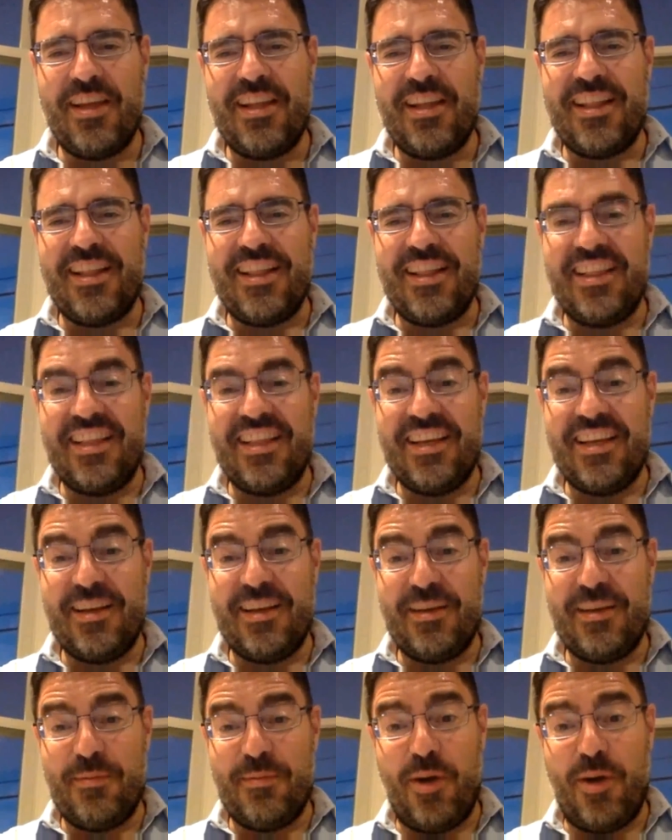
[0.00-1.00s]
the
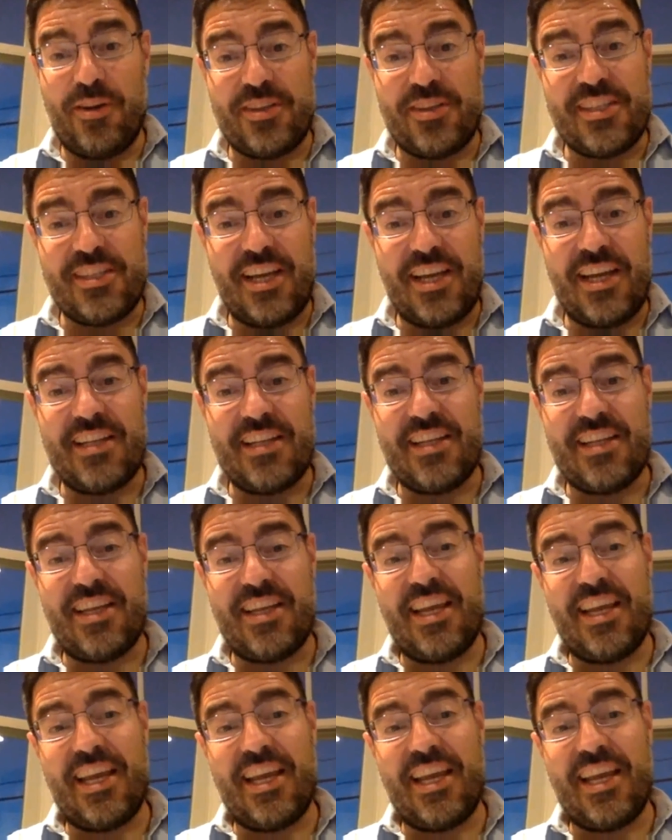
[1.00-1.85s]
product side, and the